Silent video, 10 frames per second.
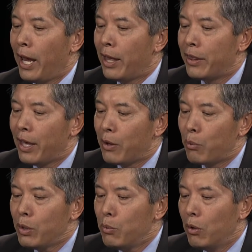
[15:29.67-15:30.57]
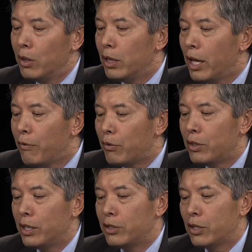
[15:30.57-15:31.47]
and that we will
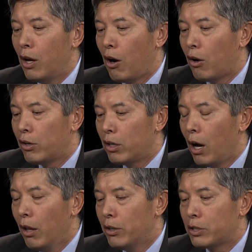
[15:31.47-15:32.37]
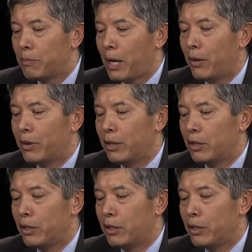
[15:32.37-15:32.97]
leverage our knowledge about the,